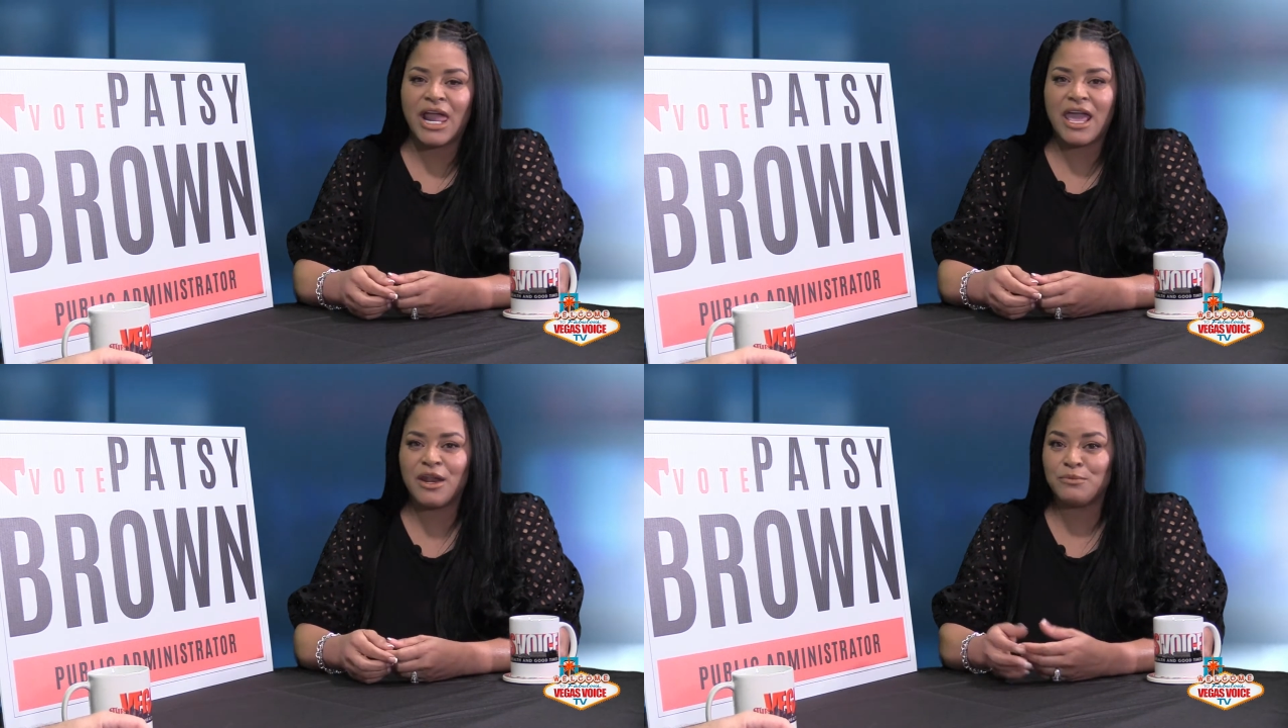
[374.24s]

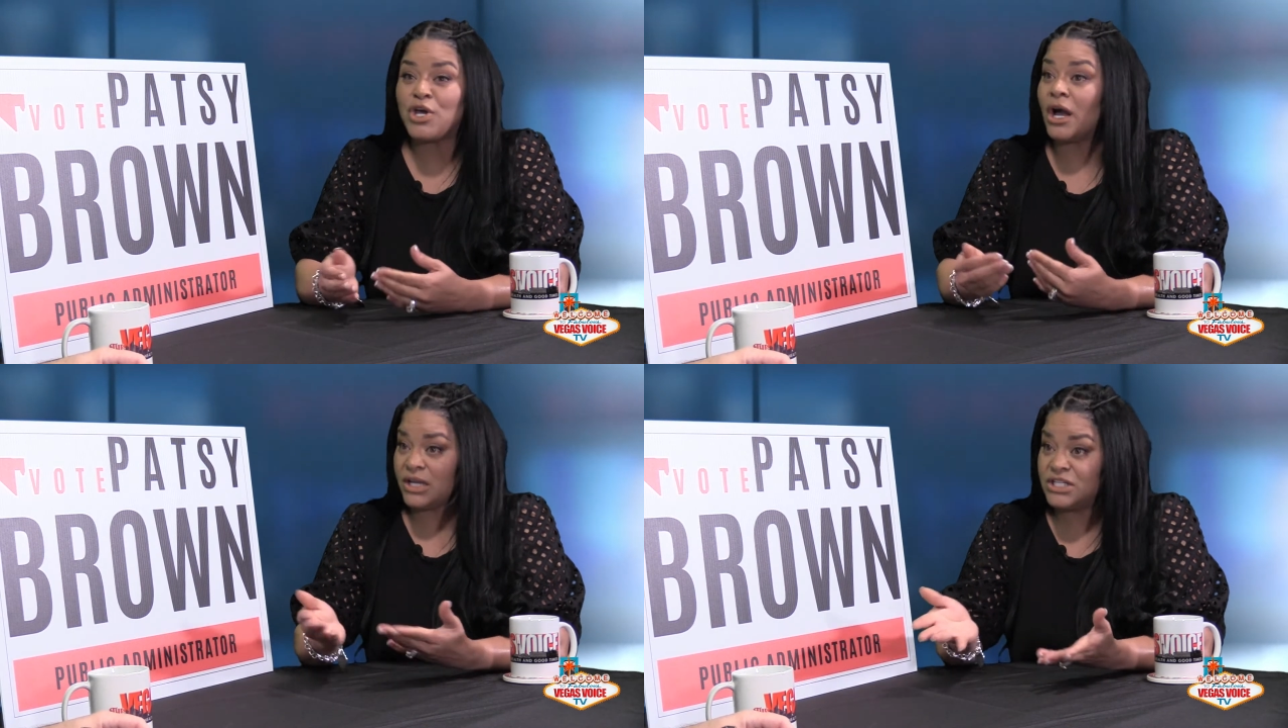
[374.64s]
And I'm
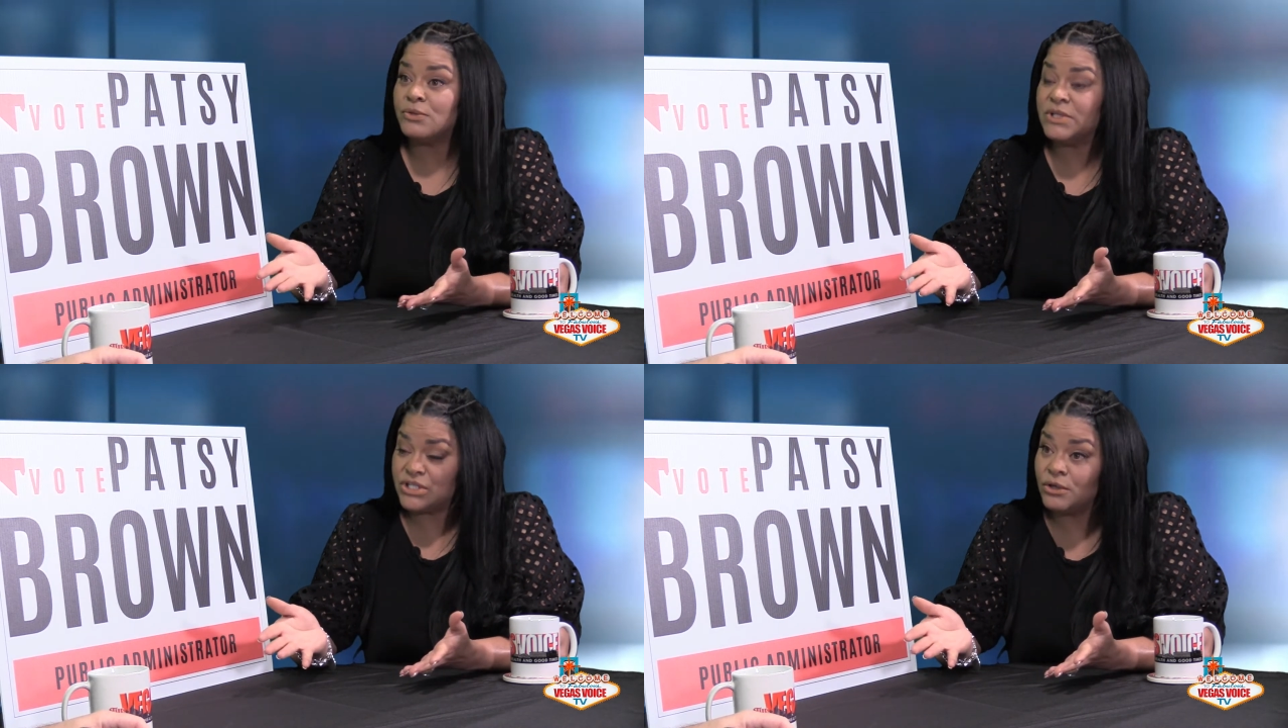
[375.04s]
talking
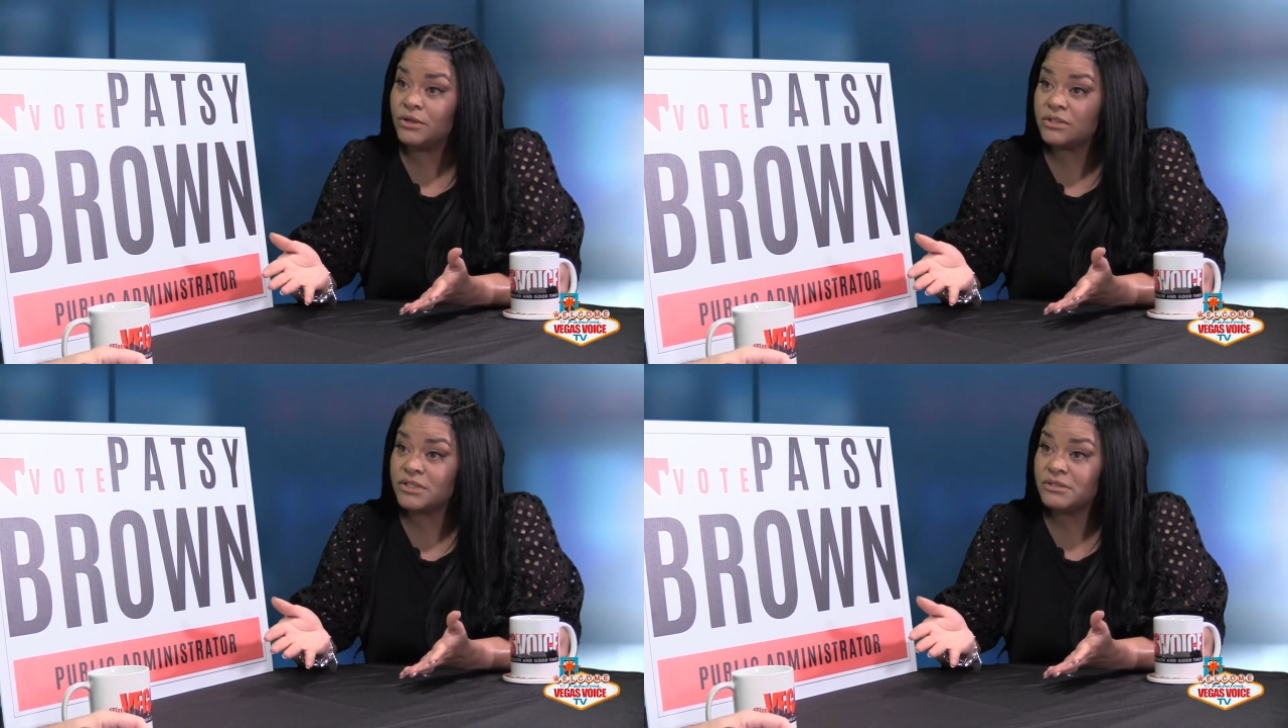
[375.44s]
to
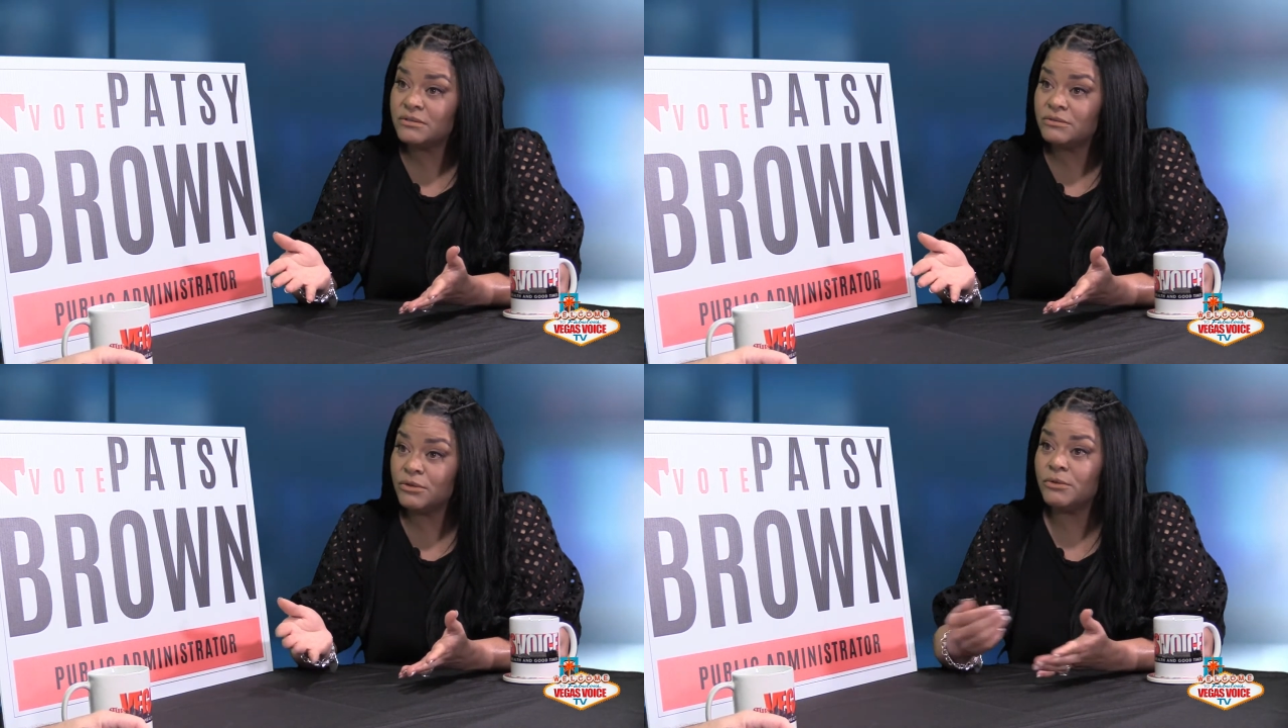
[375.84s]
adults
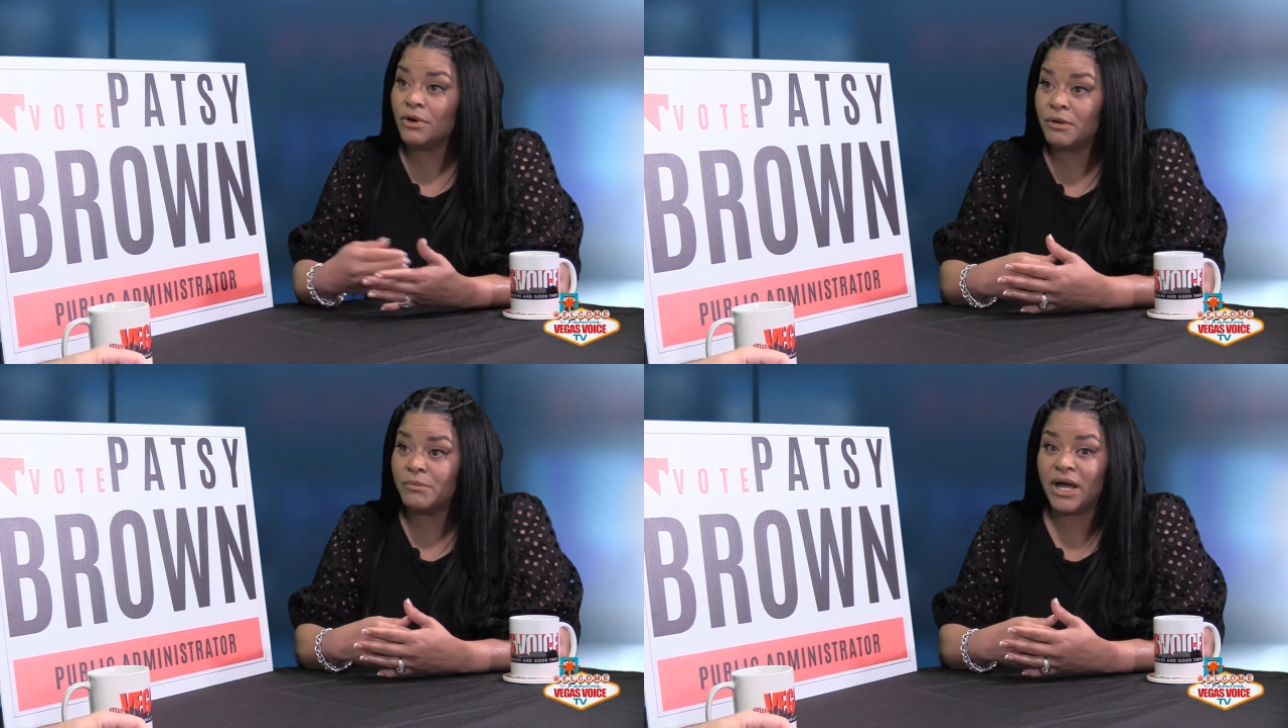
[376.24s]
who are
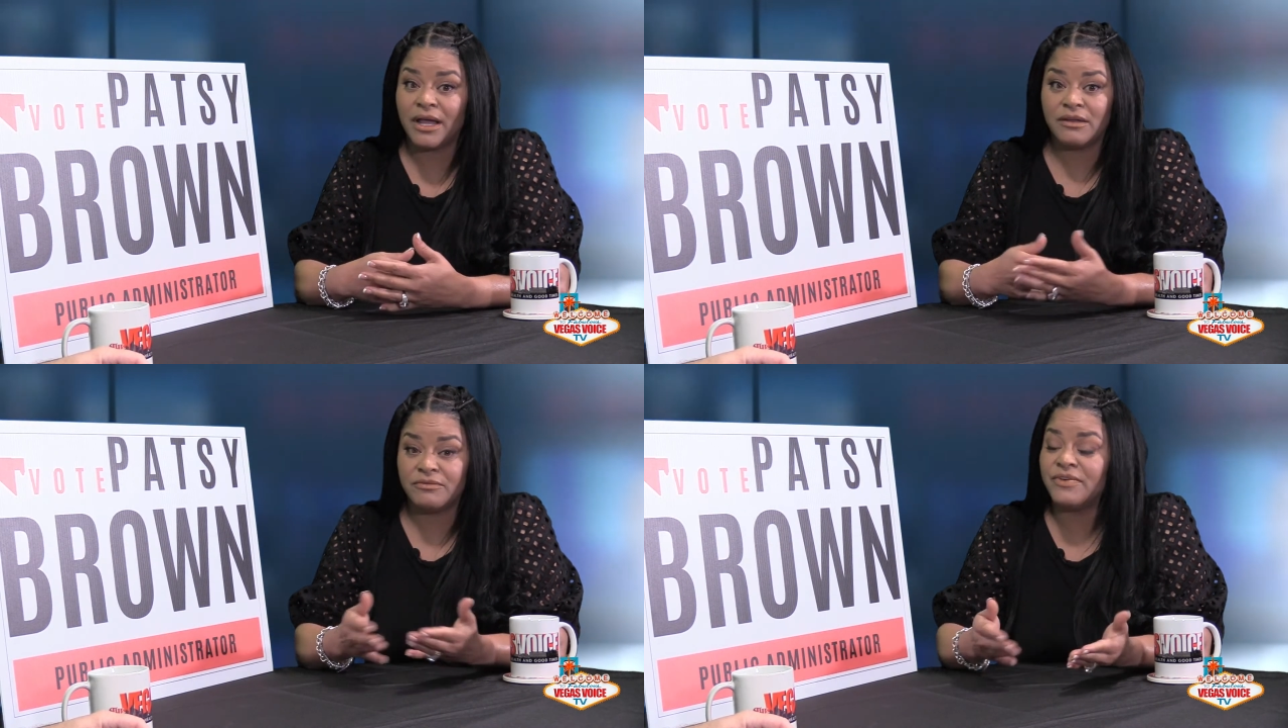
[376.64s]
on
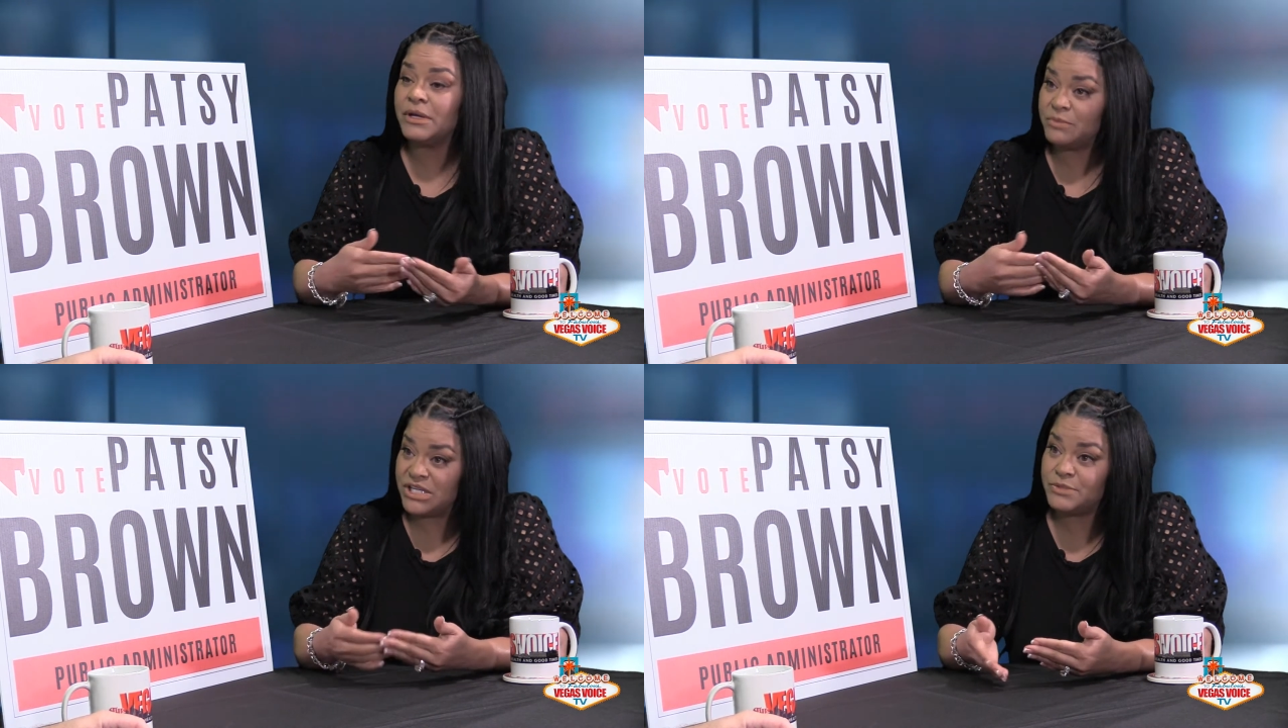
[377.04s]
my
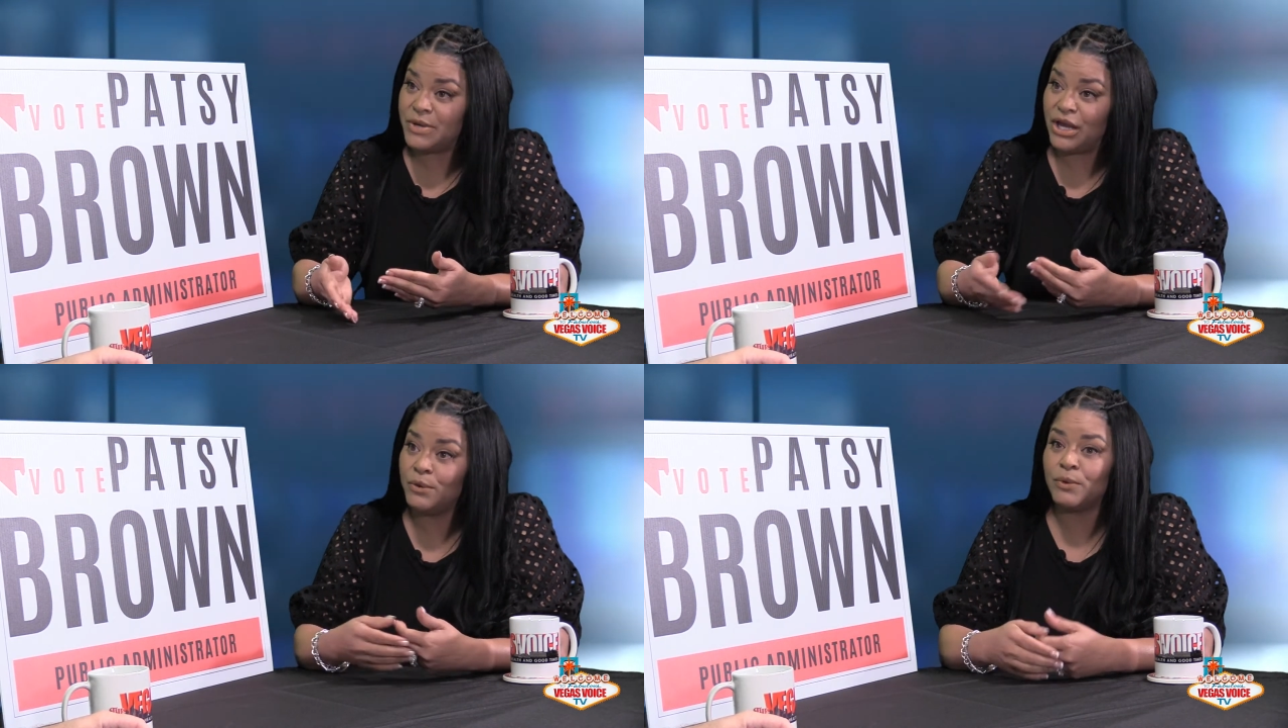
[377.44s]
family's
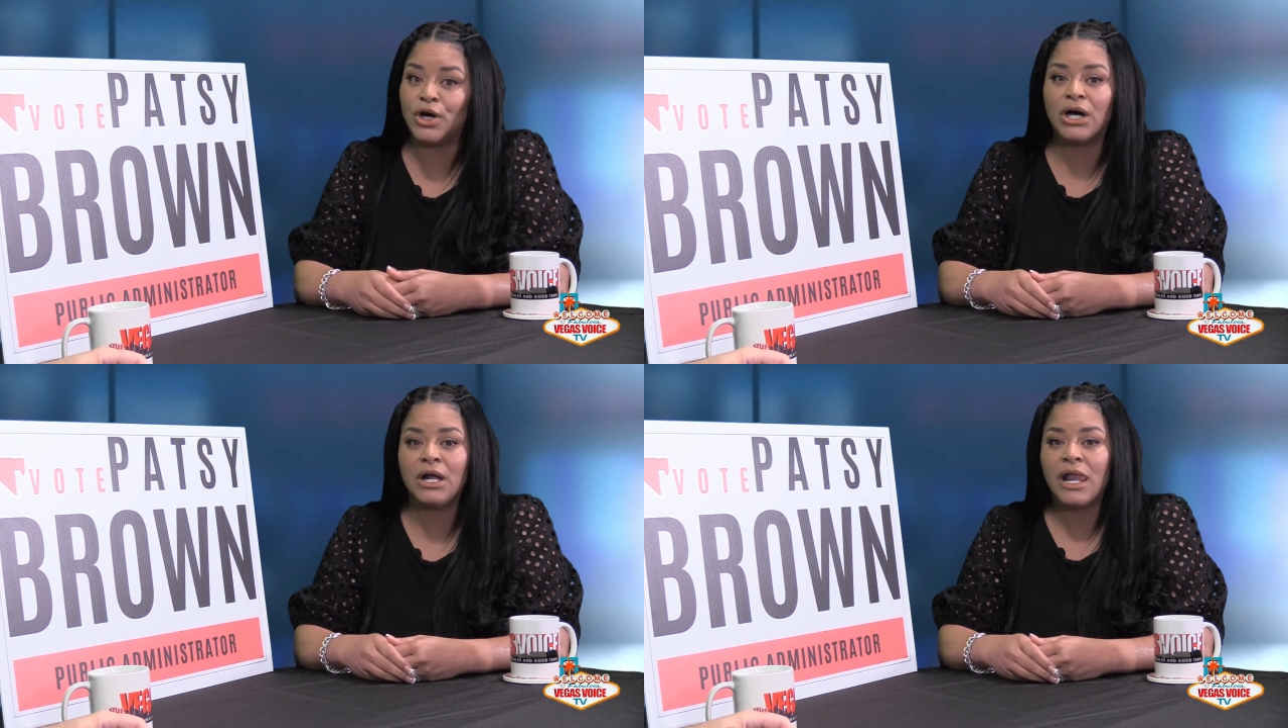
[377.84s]
payroll.